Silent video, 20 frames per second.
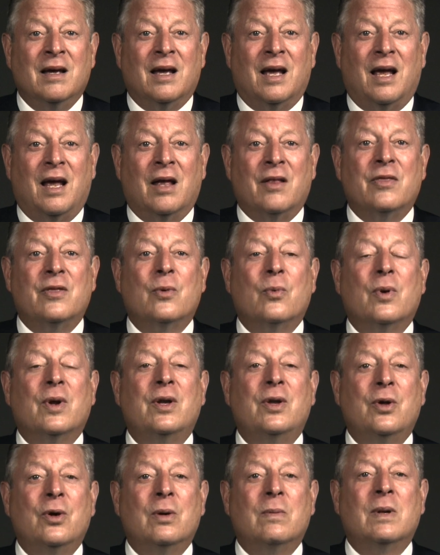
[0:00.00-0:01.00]
in the
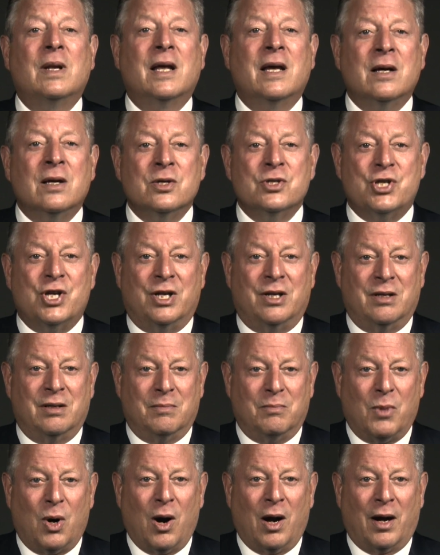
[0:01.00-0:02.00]
renewable energy
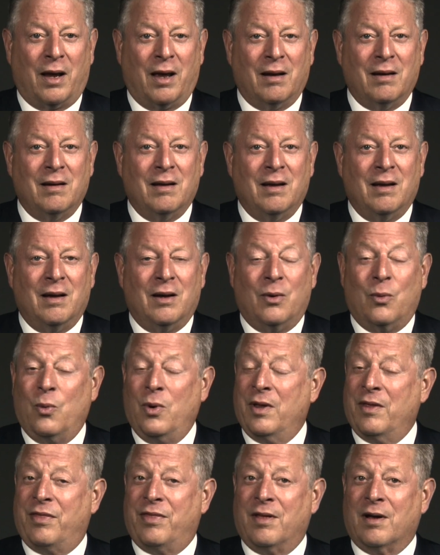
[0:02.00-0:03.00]
market,
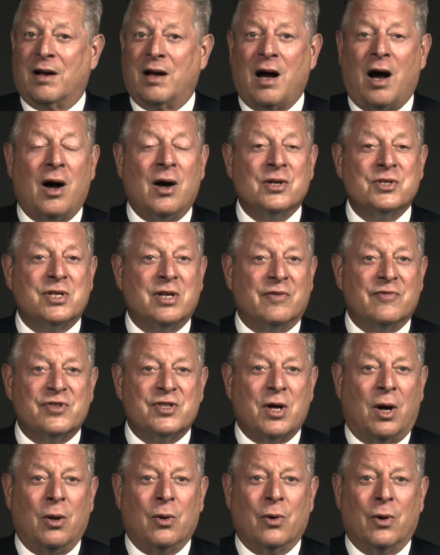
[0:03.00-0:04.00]
with the cost of
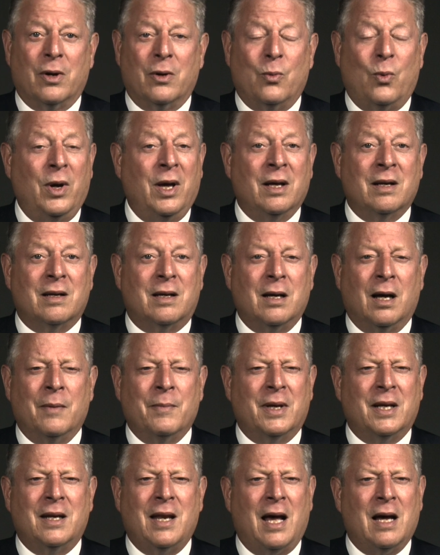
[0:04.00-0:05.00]
solar and wind
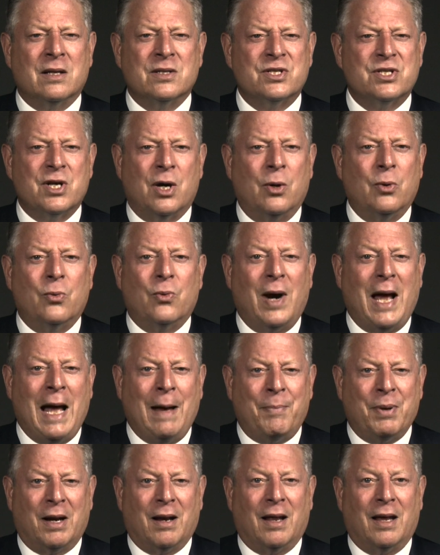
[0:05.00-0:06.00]
coming down so
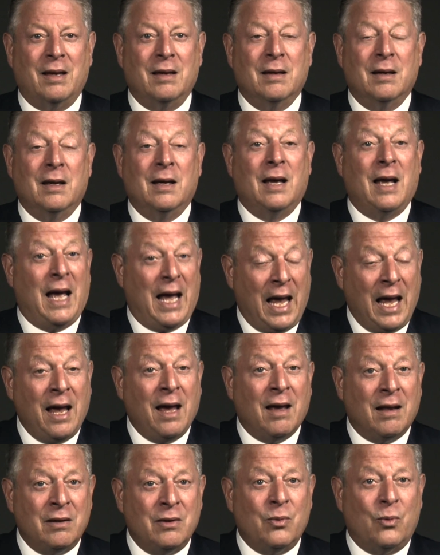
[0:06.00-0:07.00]
rapidly.
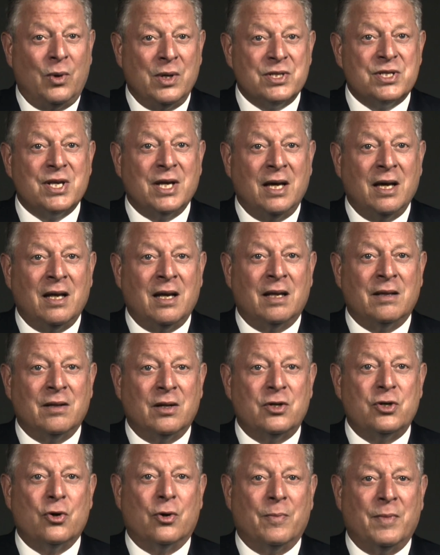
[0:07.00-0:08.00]
And we see it in the
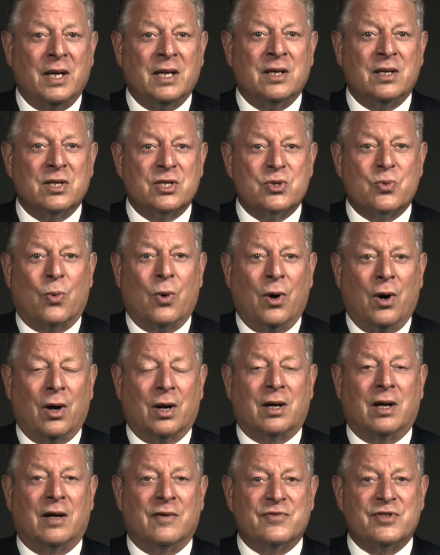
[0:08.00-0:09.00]
tremendous
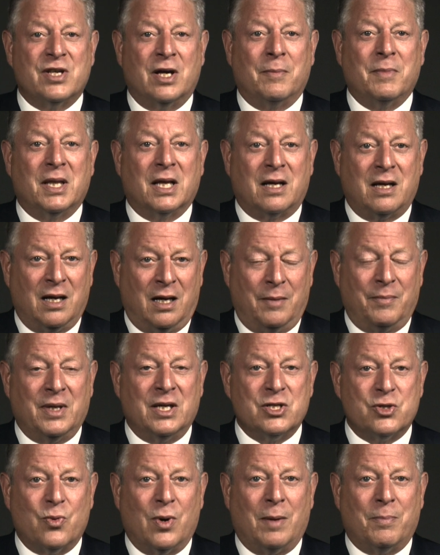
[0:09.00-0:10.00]
work of some of the
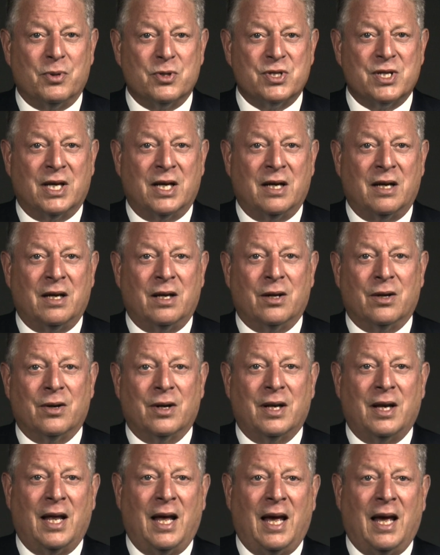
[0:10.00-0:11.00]
companies represented here
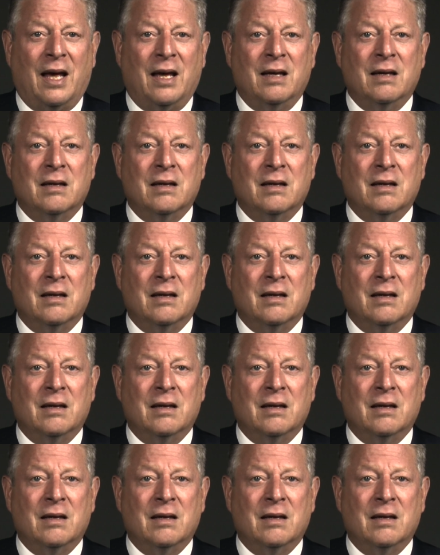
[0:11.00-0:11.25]
today.